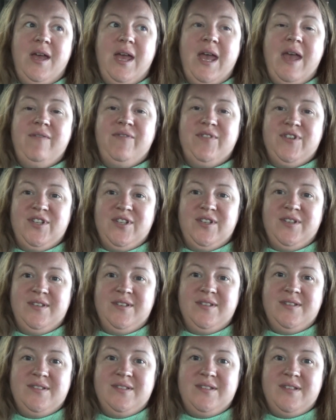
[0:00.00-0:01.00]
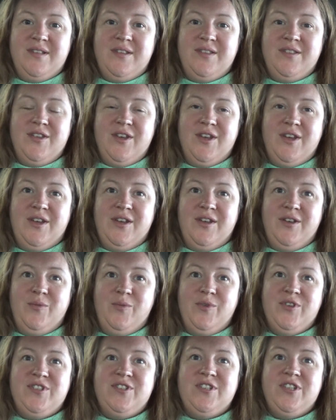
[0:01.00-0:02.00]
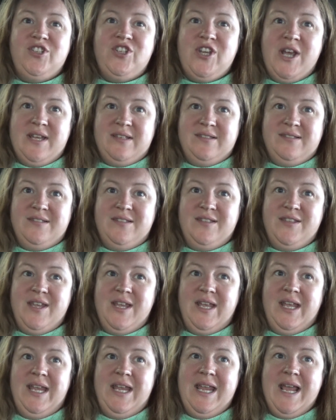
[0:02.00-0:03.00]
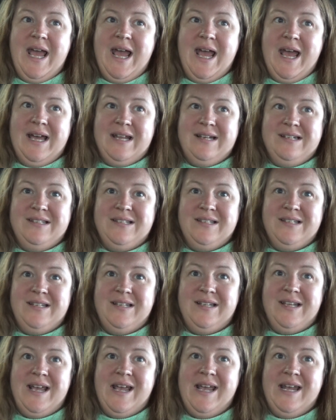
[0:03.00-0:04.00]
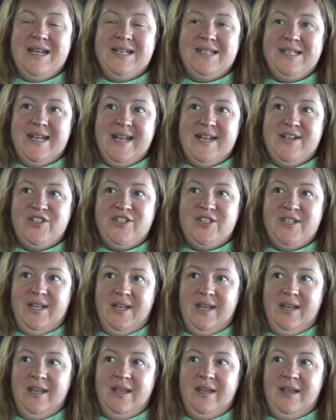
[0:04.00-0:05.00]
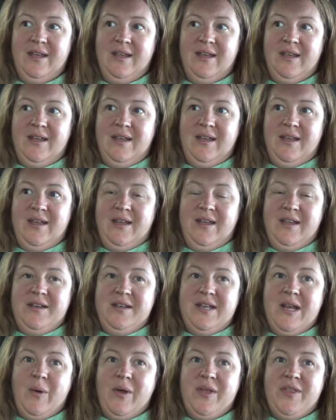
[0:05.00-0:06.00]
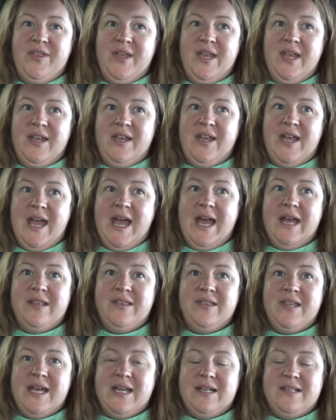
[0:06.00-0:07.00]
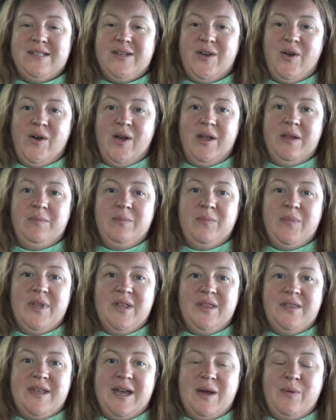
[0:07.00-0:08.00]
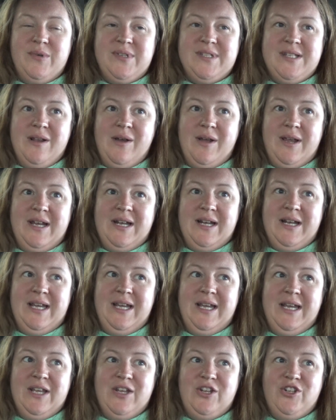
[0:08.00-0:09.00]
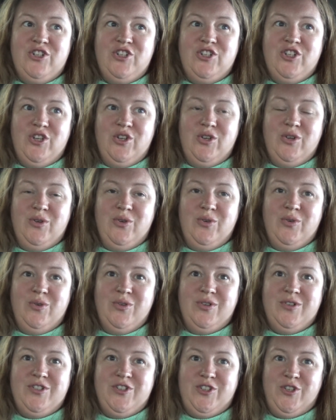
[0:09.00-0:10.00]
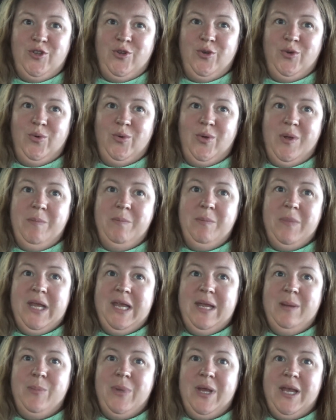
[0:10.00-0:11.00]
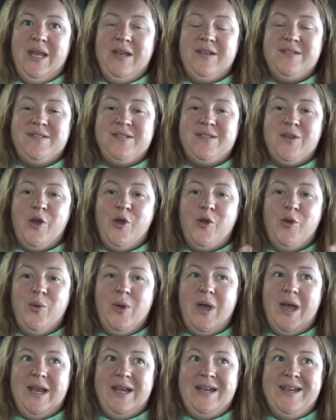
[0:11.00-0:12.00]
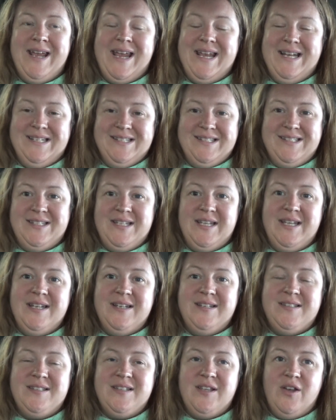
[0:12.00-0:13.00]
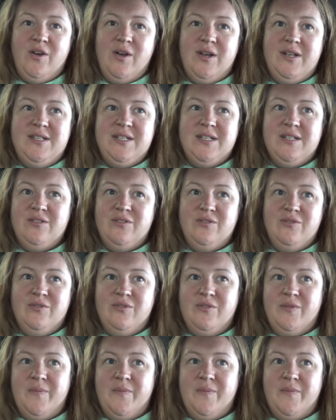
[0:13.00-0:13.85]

evidence that would suggest that he had ADHD. Now, I think at that time that was likely due to me being so against it. I didn't